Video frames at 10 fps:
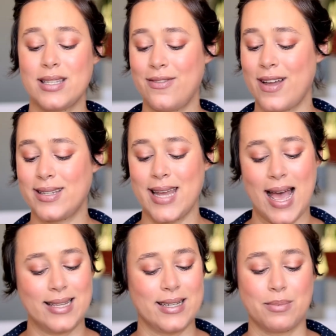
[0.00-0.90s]
is a
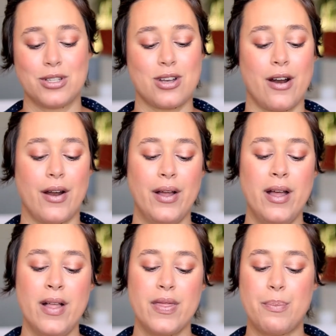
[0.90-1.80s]
fantastic mascara.
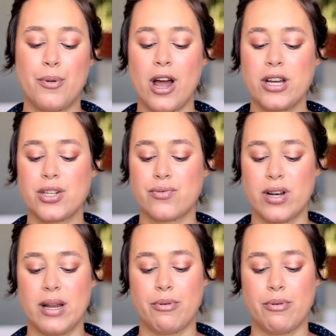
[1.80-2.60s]
The brush is really